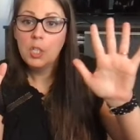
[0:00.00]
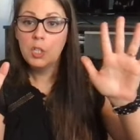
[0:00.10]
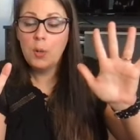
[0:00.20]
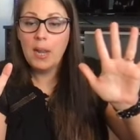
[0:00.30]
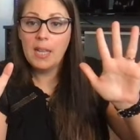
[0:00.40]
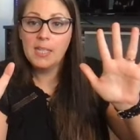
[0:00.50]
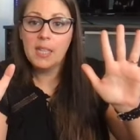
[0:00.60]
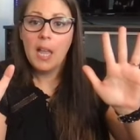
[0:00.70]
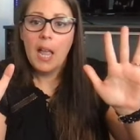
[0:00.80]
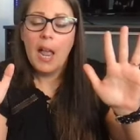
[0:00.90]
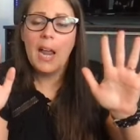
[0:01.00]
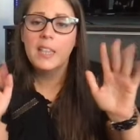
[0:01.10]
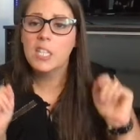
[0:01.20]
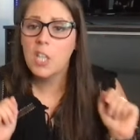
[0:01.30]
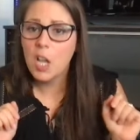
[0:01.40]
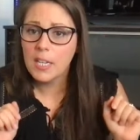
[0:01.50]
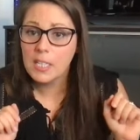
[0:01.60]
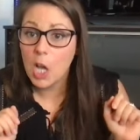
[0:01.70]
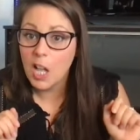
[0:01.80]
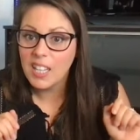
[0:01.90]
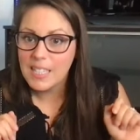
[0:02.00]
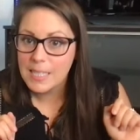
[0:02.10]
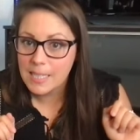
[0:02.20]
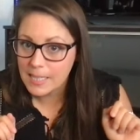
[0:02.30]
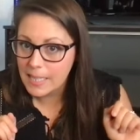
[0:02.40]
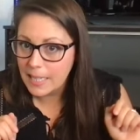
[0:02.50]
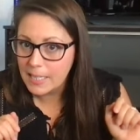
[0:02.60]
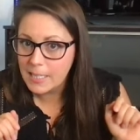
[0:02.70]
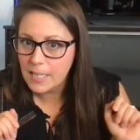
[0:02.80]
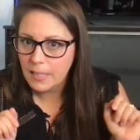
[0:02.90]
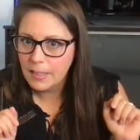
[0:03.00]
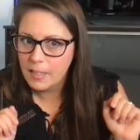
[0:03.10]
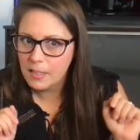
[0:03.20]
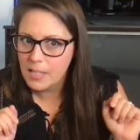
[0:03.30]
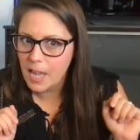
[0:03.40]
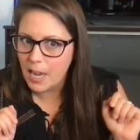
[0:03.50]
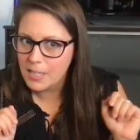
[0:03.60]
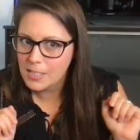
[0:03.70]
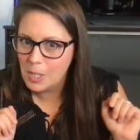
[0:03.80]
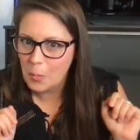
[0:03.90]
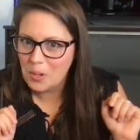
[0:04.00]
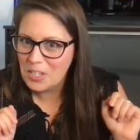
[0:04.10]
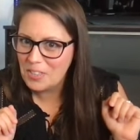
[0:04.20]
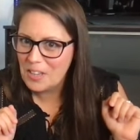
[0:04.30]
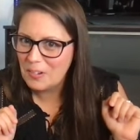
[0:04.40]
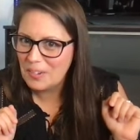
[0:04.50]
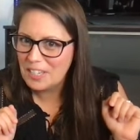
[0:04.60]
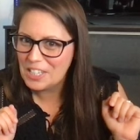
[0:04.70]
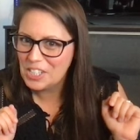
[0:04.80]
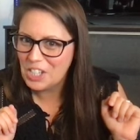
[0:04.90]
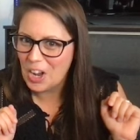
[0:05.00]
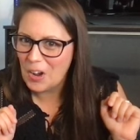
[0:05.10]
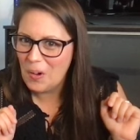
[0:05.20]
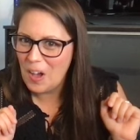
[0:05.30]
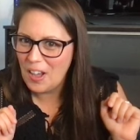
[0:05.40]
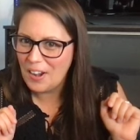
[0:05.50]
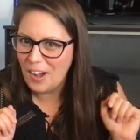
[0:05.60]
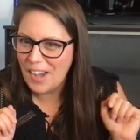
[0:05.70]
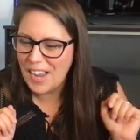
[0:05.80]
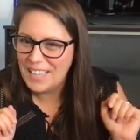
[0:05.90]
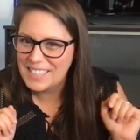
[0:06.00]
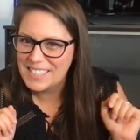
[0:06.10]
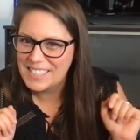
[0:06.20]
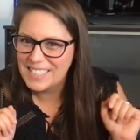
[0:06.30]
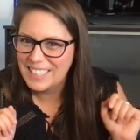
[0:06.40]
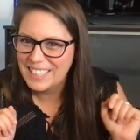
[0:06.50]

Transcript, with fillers: Two hands, and the song is called Six Little Ducks. So what do you think we're gonna show on our hands?